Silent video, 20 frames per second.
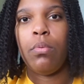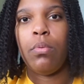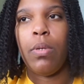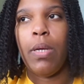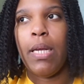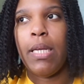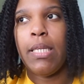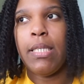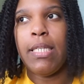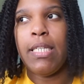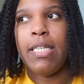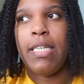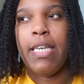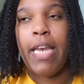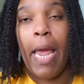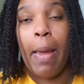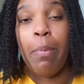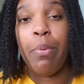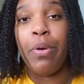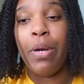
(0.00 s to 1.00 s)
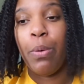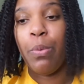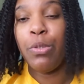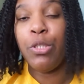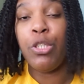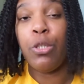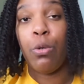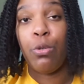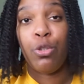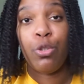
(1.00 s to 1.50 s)
is neighboring
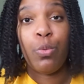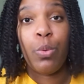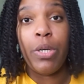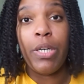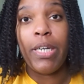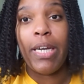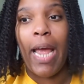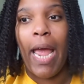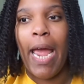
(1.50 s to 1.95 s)
with social work,